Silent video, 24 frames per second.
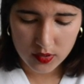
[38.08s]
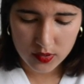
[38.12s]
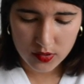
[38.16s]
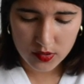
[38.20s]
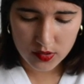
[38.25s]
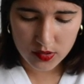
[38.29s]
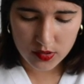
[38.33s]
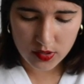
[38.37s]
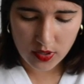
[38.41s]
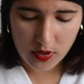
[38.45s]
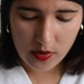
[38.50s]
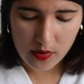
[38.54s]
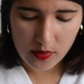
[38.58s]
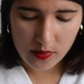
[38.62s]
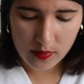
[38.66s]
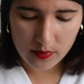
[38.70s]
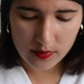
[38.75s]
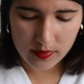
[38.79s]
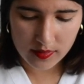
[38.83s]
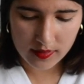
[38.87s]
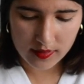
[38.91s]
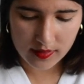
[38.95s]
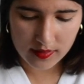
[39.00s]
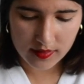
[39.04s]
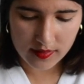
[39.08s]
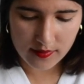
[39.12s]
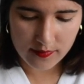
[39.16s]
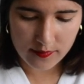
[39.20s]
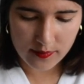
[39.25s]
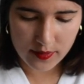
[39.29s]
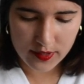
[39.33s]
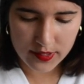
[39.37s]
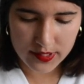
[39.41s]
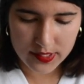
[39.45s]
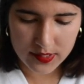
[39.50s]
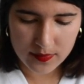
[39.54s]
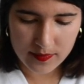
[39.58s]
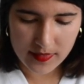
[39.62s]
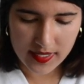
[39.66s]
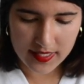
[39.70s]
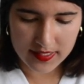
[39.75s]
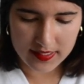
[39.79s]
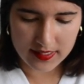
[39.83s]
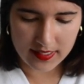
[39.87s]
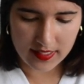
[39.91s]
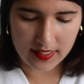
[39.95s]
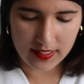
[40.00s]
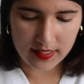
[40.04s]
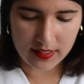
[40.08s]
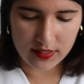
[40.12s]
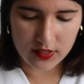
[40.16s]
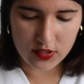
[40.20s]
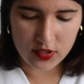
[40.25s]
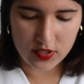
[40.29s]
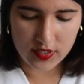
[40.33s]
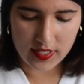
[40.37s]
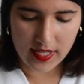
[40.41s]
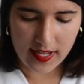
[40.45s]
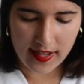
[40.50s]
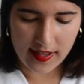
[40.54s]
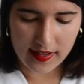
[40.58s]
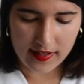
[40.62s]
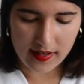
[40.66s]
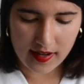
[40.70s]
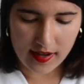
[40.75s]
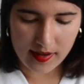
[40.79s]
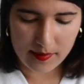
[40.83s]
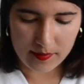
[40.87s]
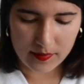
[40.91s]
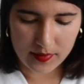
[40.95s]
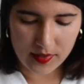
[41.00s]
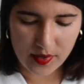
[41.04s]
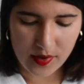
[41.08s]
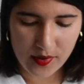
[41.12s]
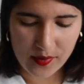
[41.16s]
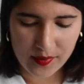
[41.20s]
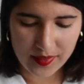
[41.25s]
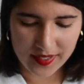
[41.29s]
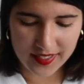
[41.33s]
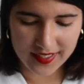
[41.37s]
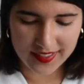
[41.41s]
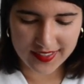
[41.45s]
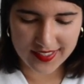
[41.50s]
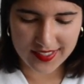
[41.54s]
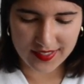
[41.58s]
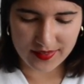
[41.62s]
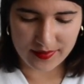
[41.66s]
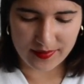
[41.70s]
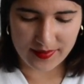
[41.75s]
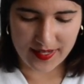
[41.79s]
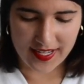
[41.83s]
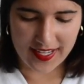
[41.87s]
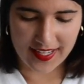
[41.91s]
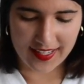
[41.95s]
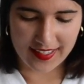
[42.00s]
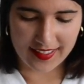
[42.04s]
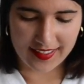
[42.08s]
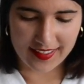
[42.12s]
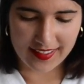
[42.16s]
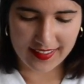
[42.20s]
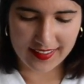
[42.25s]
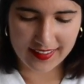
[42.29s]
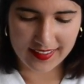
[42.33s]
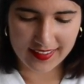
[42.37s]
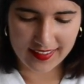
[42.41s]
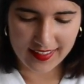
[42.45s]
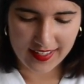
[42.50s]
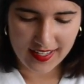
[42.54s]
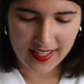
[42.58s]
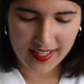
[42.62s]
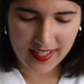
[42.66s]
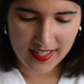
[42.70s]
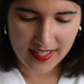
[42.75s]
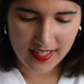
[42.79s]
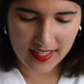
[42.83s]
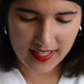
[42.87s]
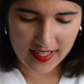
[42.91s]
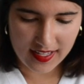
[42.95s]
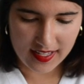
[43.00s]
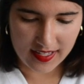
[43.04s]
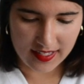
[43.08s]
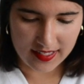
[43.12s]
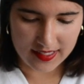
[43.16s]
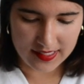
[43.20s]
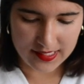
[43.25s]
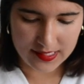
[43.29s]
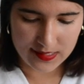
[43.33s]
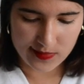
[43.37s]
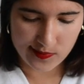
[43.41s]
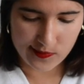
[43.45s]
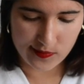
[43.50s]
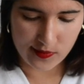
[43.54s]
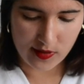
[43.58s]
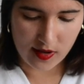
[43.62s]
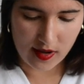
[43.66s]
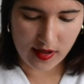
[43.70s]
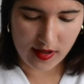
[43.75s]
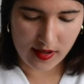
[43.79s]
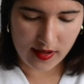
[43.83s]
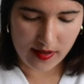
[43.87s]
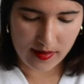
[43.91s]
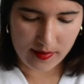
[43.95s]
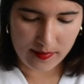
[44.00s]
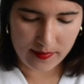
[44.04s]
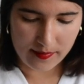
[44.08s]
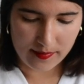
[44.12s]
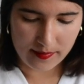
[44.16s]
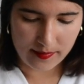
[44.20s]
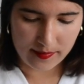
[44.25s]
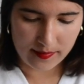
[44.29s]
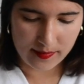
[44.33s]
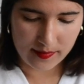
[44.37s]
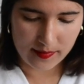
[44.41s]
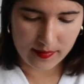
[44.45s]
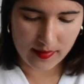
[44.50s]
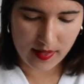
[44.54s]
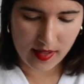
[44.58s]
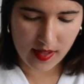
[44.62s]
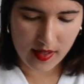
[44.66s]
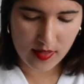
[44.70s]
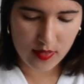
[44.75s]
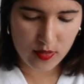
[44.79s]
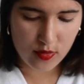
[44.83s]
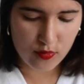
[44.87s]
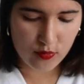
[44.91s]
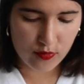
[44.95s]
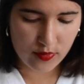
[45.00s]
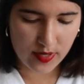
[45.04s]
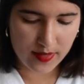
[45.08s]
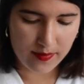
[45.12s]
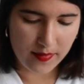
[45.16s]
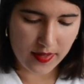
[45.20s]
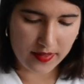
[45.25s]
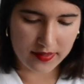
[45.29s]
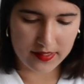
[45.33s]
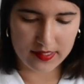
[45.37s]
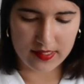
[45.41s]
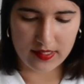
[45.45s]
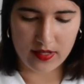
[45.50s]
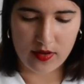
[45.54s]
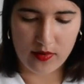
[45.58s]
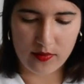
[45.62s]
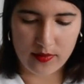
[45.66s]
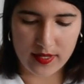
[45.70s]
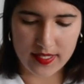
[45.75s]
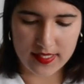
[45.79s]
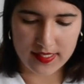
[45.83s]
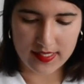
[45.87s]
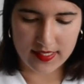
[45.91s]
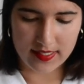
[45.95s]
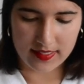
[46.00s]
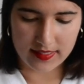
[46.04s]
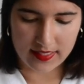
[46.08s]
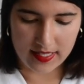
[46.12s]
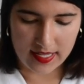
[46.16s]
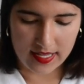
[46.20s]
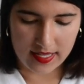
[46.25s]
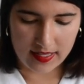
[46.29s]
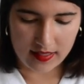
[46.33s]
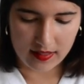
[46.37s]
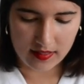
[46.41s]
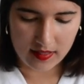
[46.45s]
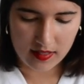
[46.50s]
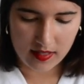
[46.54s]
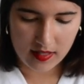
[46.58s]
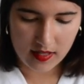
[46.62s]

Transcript: So the first message that I'm going to read is from 3 months ago recently.